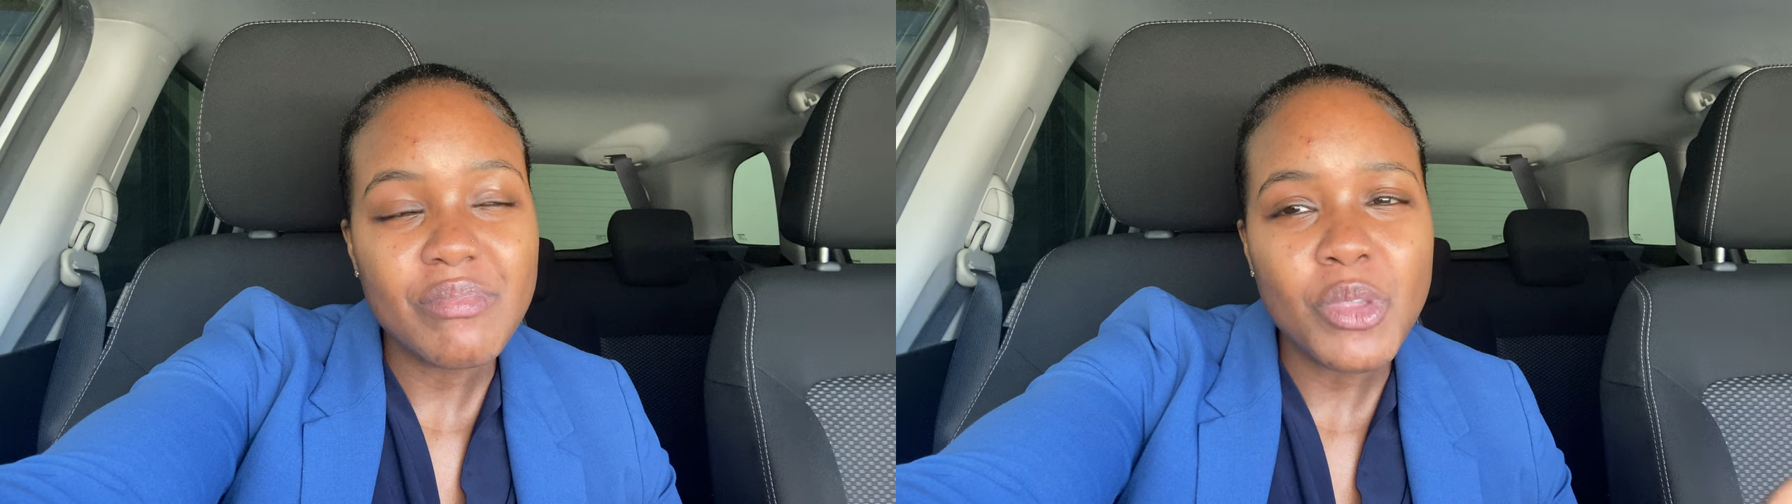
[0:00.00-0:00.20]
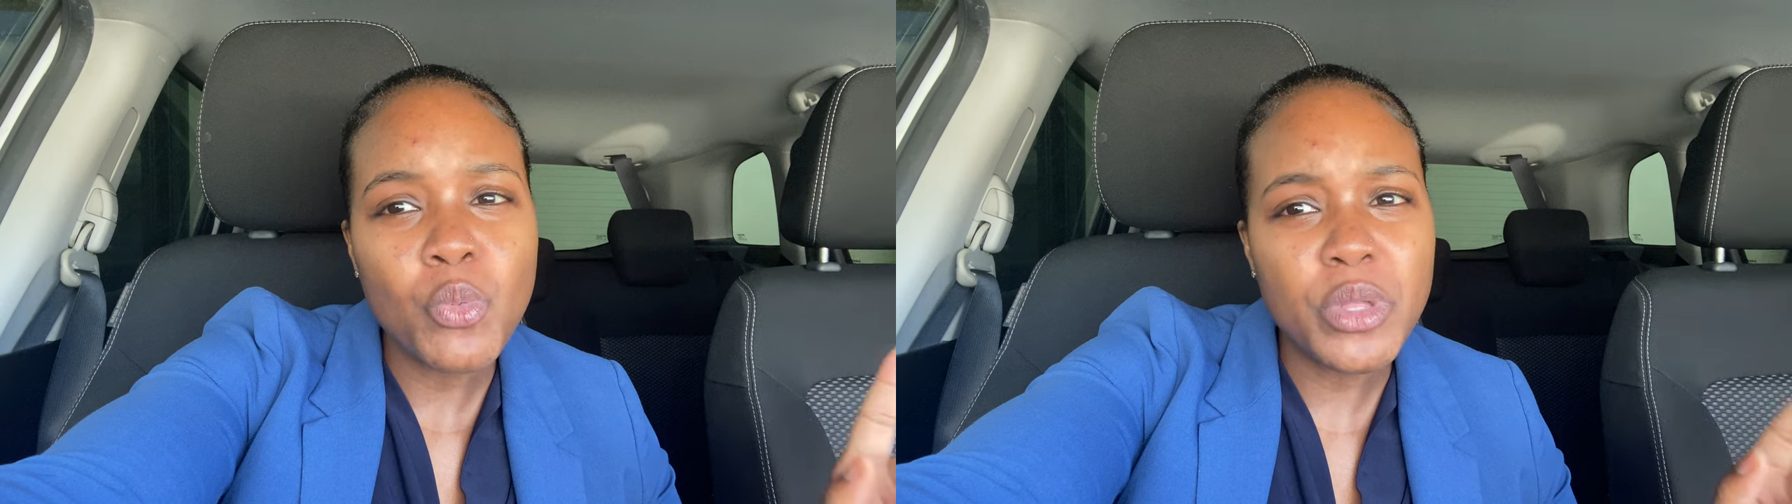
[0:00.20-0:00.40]

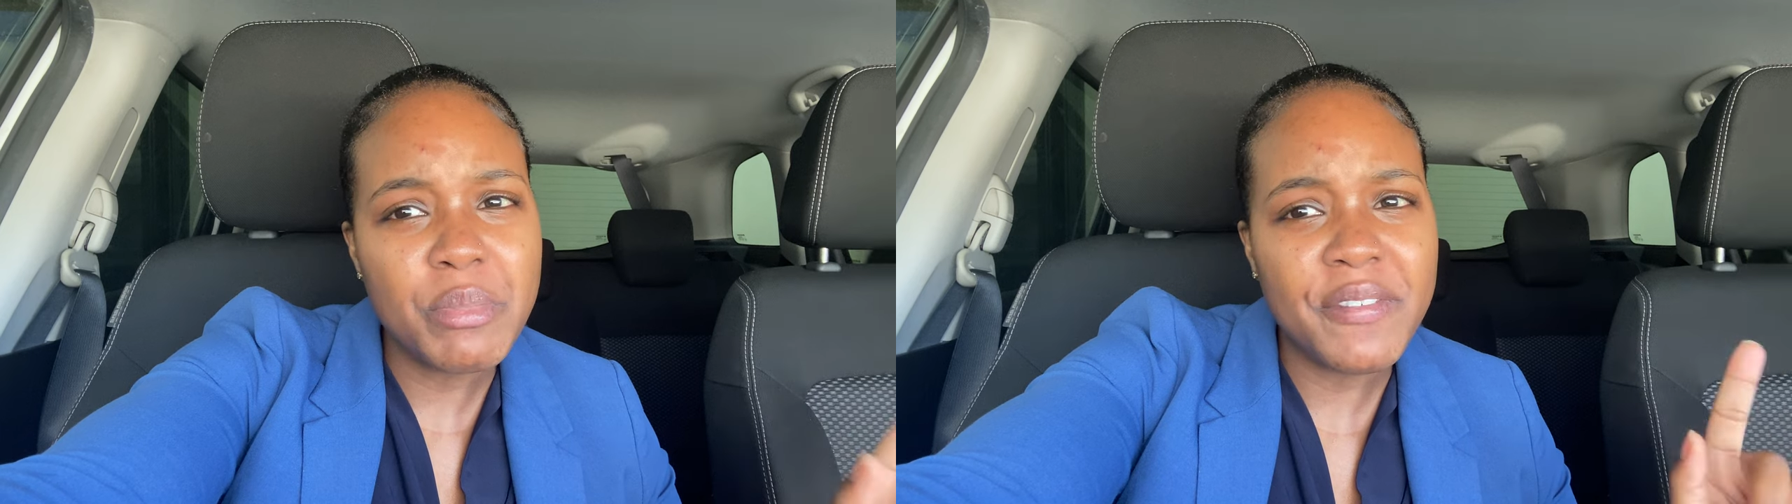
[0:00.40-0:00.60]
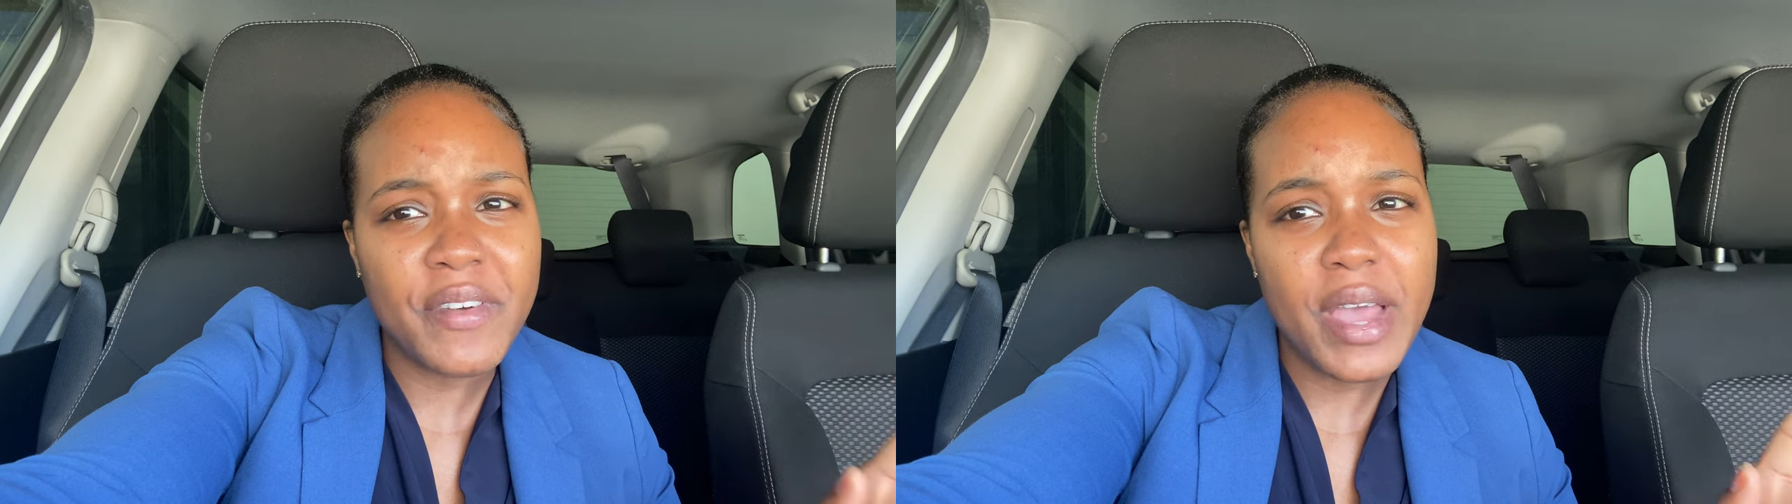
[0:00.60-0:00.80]
we'll
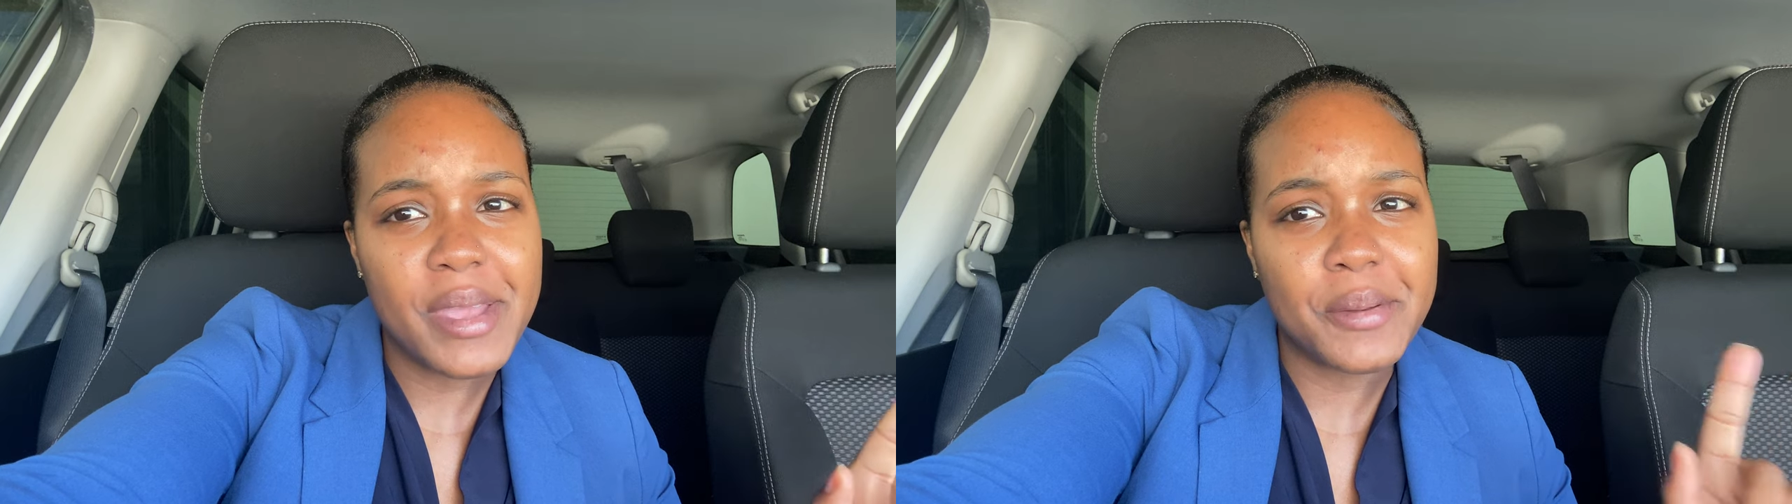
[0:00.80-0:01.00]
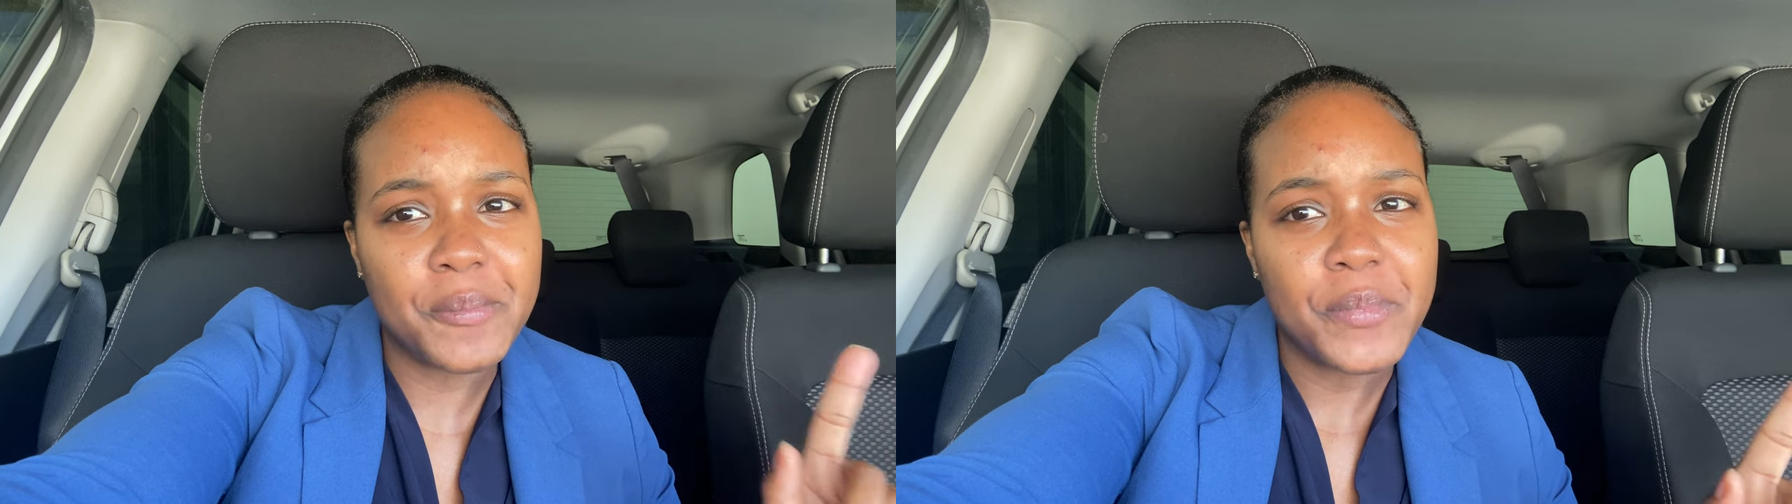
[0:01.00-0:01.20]
be
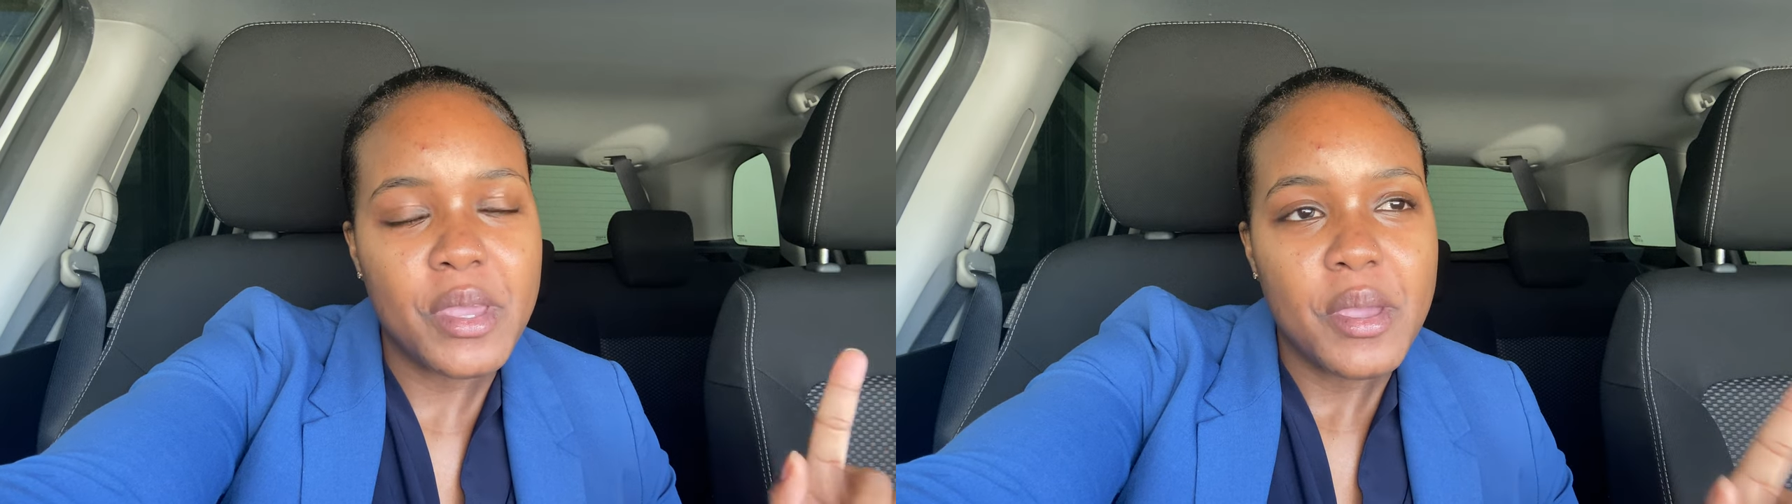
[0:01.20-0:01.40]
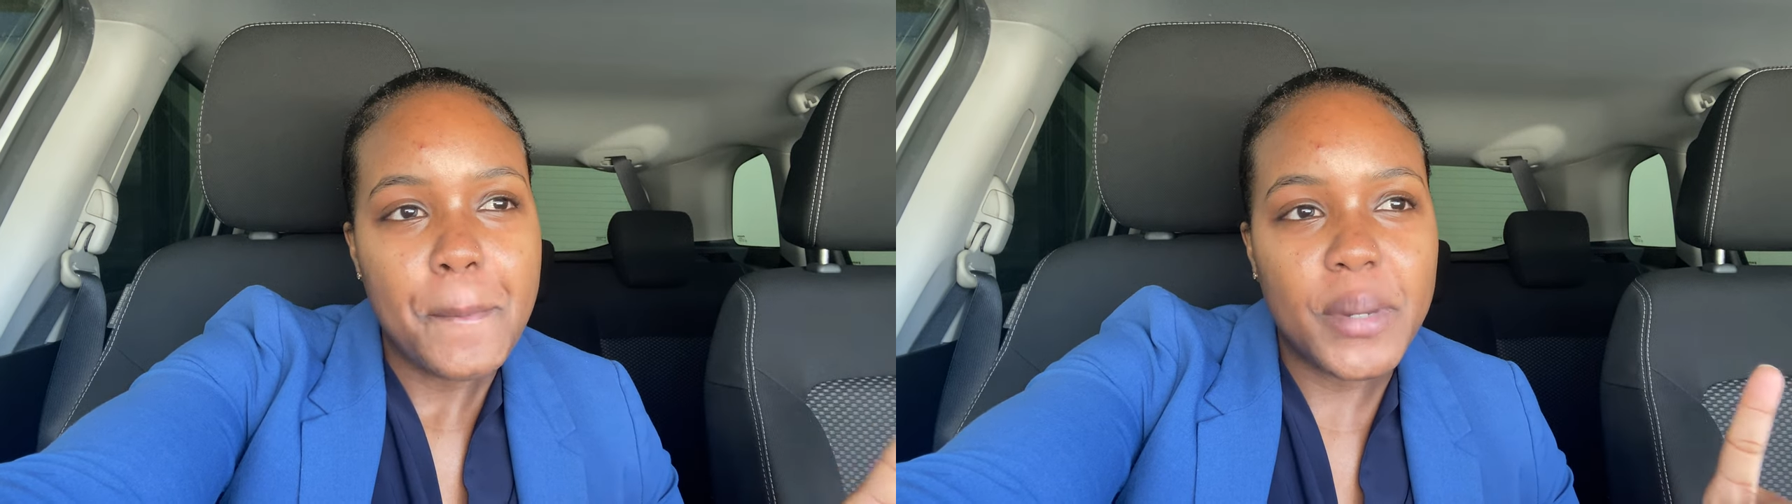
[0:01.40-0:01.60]
fine.
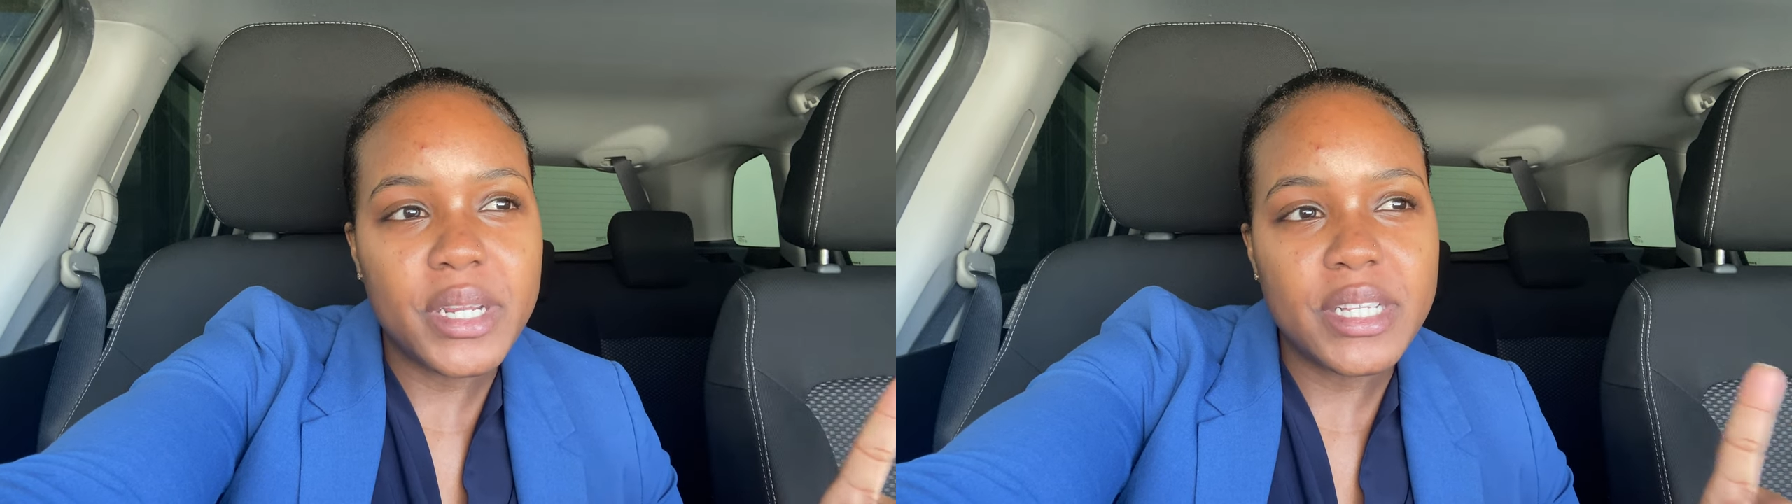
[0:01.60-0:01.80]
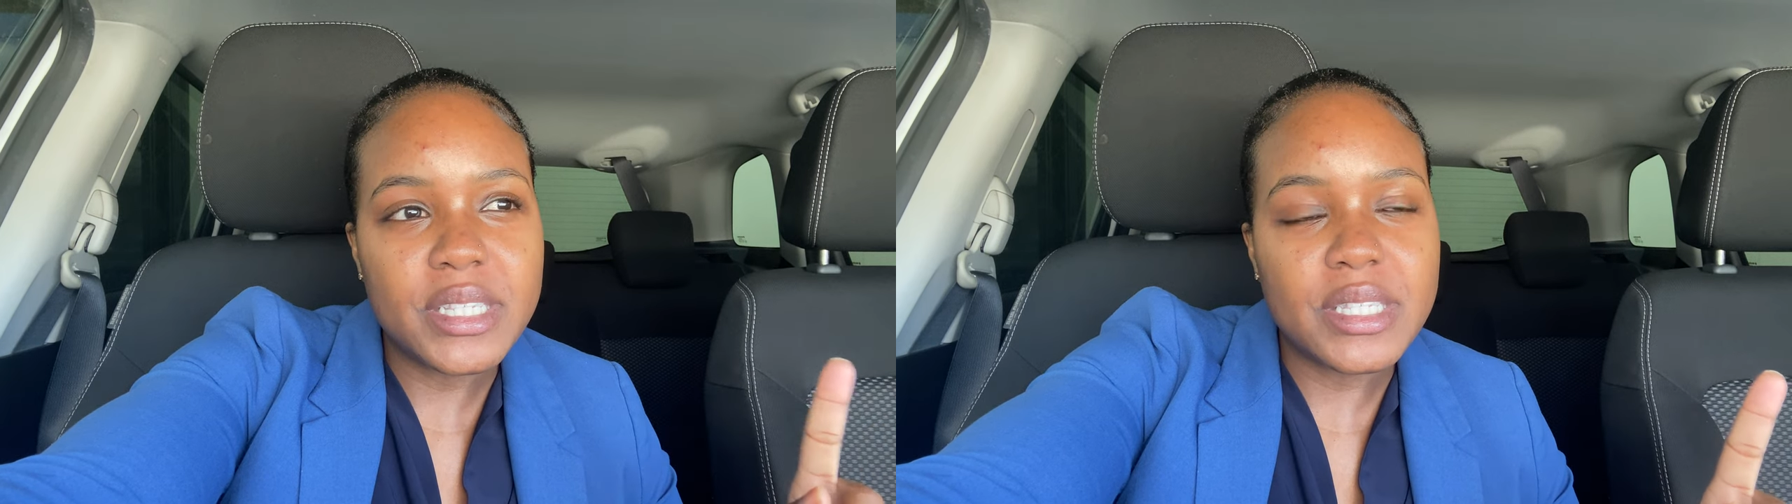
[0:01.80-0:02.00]

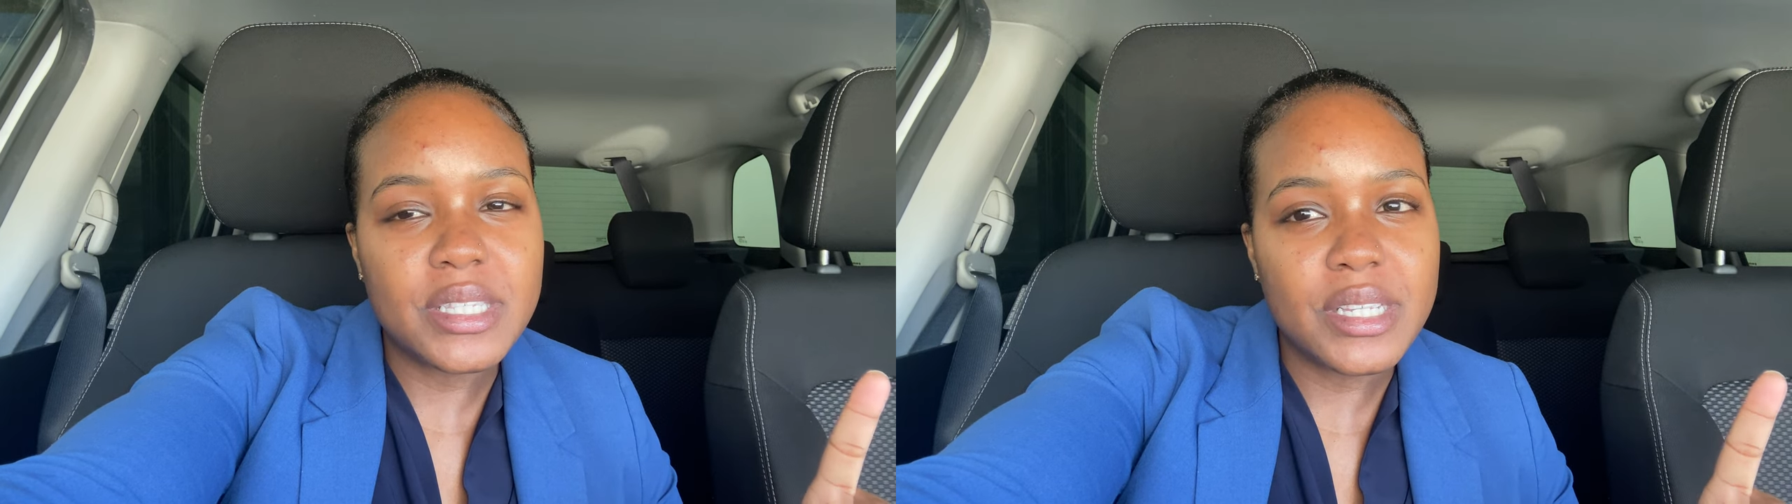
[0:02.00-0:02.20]
But it's